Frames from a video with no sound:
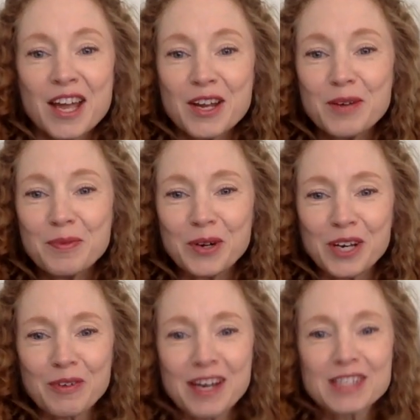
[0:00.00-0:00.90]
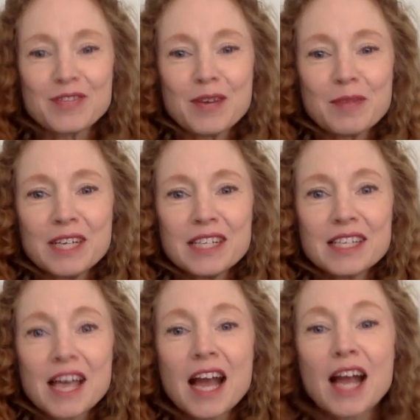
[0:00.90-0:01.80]
Good morning, Rise families.
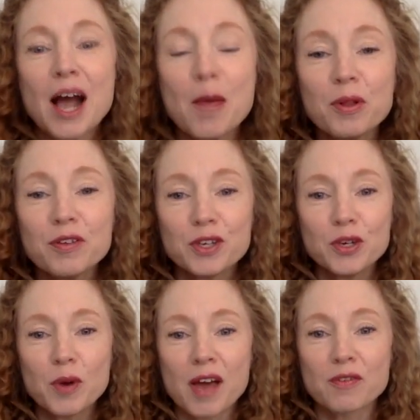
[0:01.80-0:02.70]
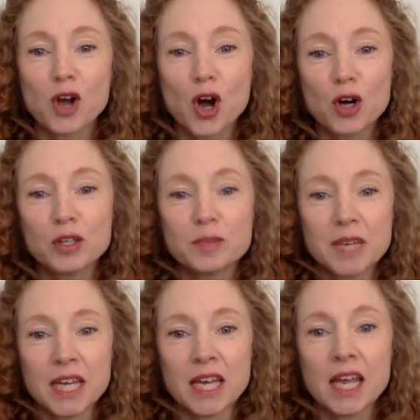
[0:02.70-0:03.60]
A couple of you have called
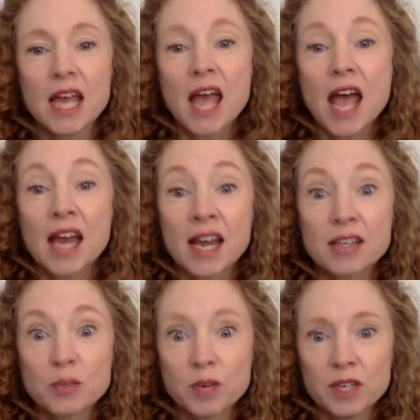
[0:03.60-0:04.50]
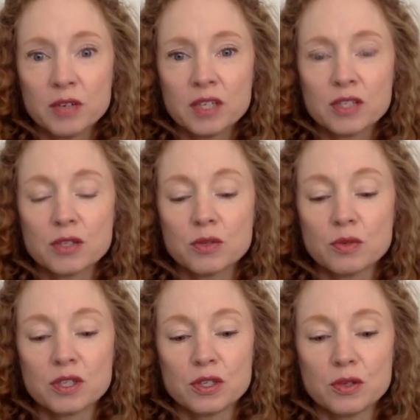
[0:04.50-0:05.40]
me and asked what you can do
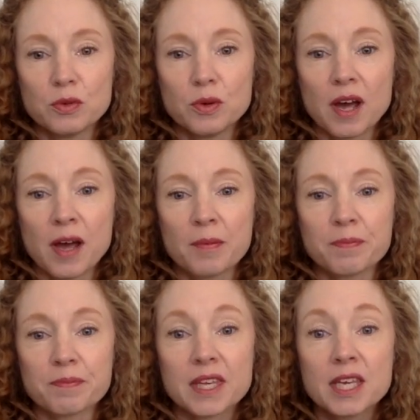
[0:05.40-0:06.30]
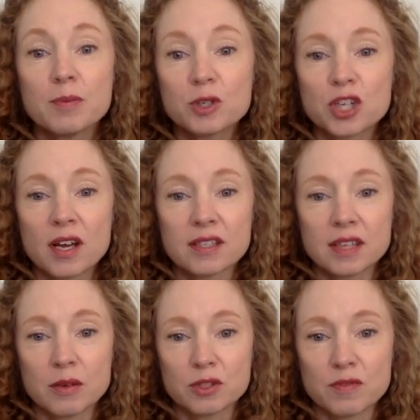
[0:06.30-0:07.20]
to keep your child's
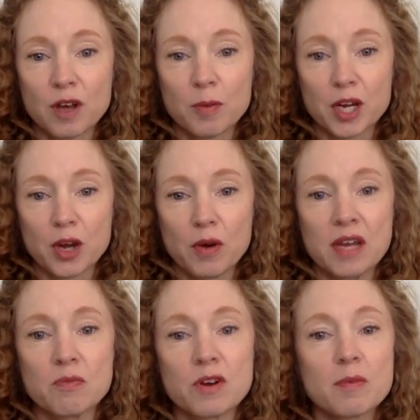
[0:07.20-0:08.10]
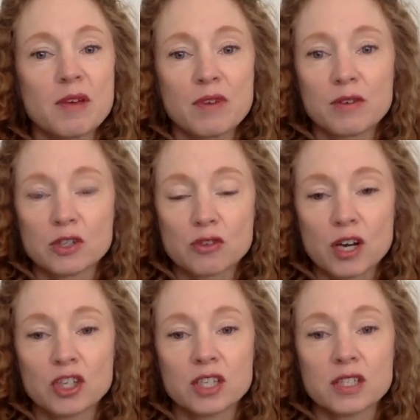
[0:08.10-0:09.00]
language development going. And one of my favorite
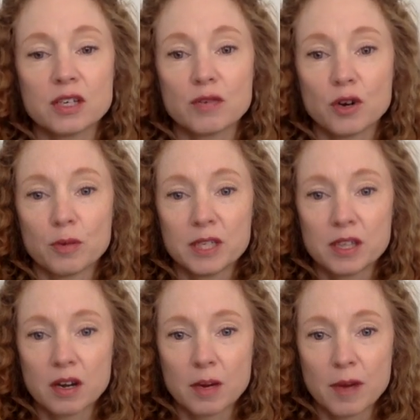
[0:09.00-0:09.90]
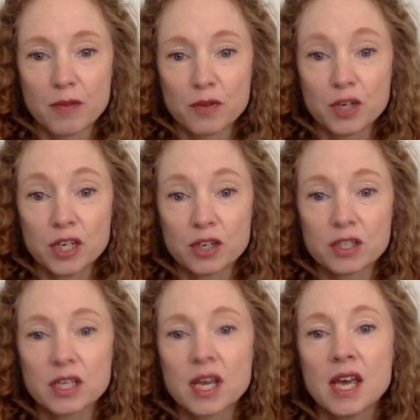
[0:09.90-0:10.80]
strategies that you've heard me talk about for
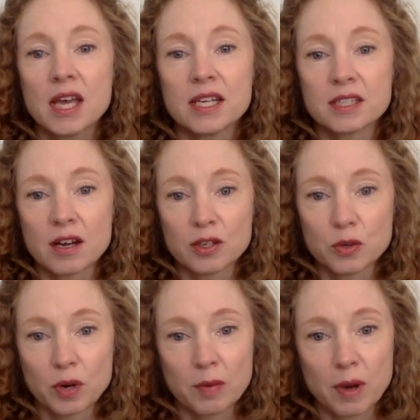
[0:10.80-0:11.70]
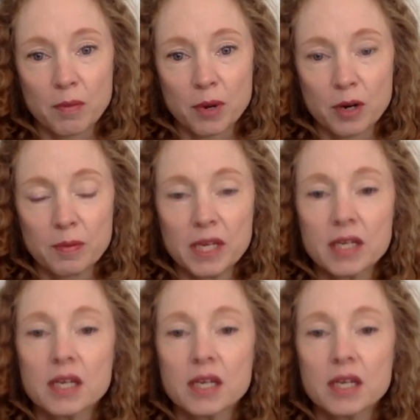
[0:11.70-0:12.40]
years is auditory bombardment.